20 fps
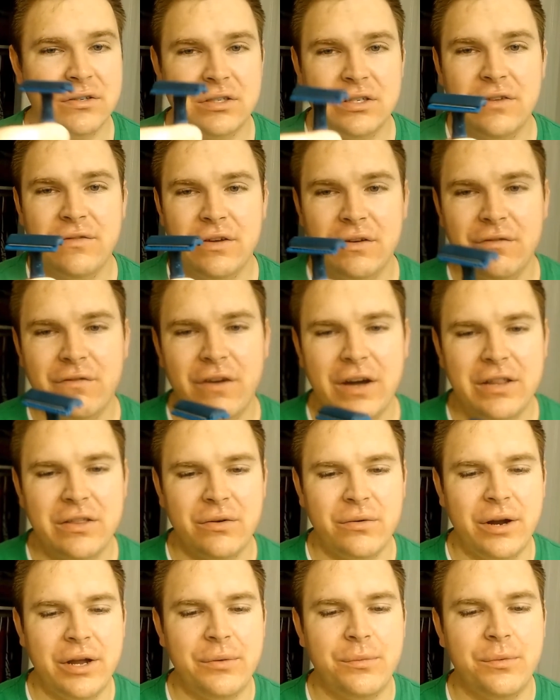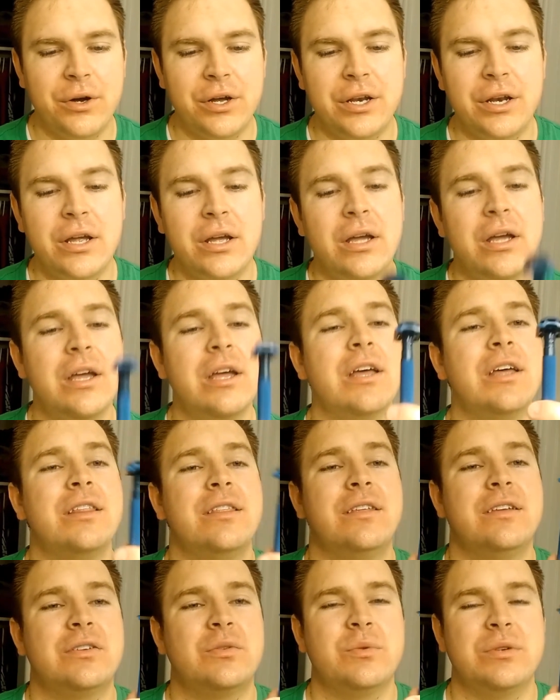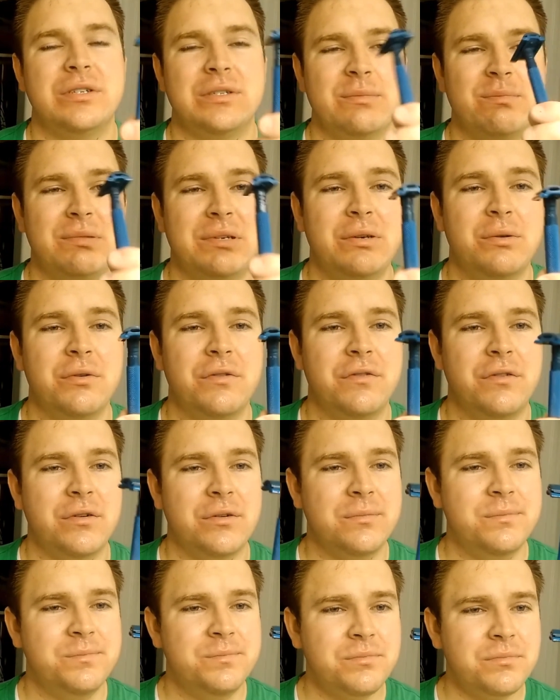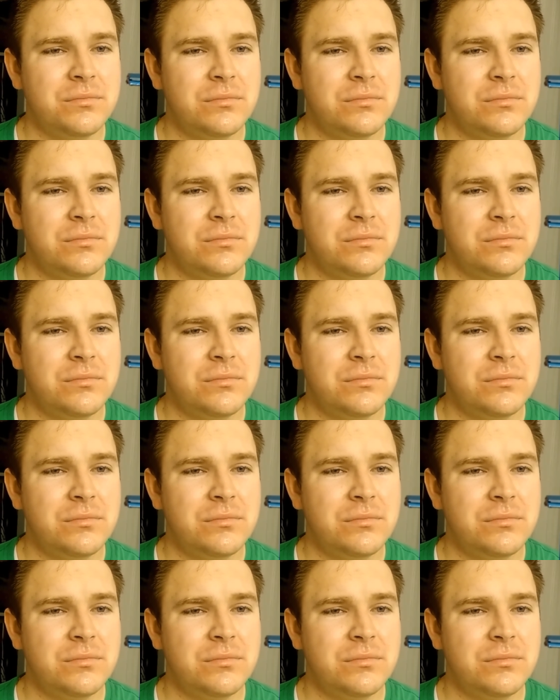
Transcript: See if you can find the right one. This one is beautiful